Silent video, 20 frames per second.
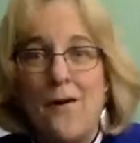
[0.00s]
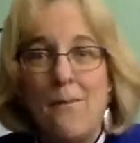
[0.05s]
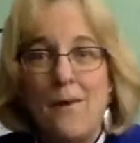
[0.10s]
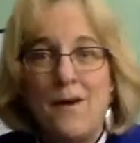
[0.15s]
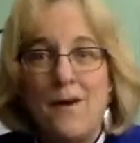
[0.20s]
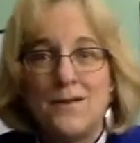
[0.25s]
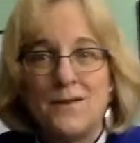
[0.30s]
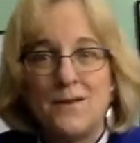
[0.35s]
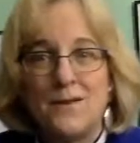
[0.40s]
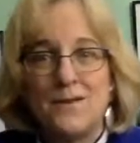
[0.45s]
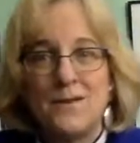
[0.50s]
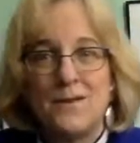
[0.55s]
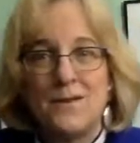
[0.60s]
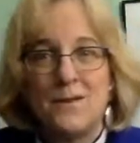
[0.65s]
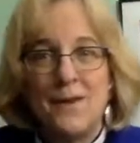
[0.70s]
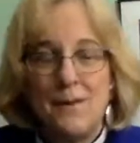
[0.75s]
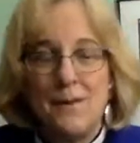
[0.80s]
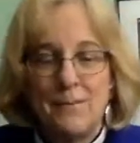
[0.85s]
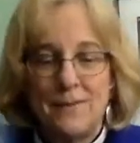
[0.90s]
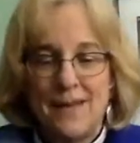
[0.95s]
a home altar is a
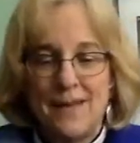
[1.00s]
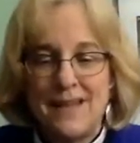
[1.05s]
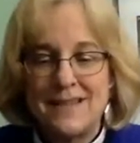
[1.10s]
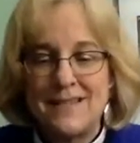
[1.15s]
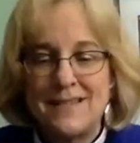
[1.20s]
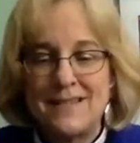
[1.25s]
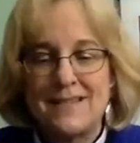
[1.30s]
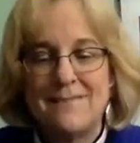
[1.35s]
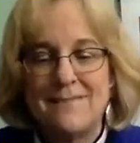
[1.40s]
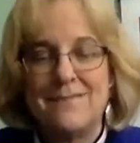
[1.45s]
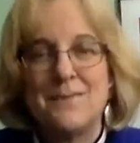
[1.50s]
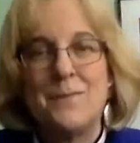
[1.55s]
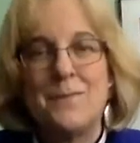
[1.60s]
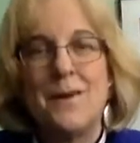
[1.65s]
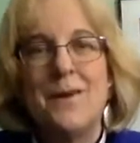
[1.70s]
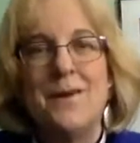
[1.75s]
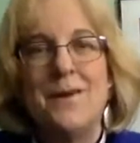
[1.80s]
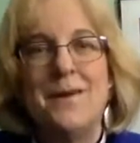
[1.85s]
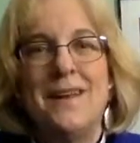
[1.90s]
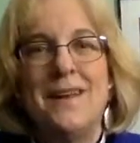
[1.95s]
great place
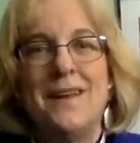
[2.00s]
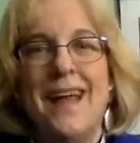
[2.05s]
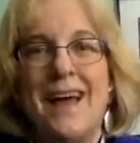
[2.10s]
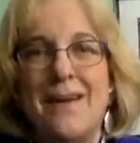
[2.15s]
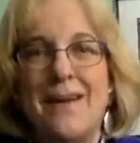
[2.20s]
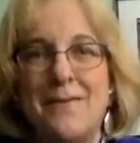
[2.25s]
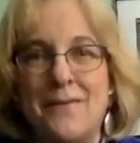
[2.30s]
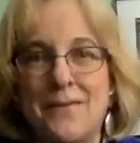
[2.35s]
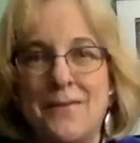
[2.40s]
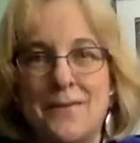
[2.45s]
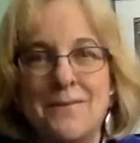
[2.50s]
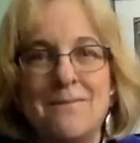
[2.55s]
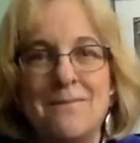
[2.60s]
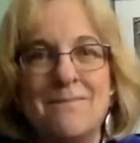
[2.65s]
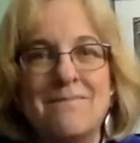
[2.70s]
where you can have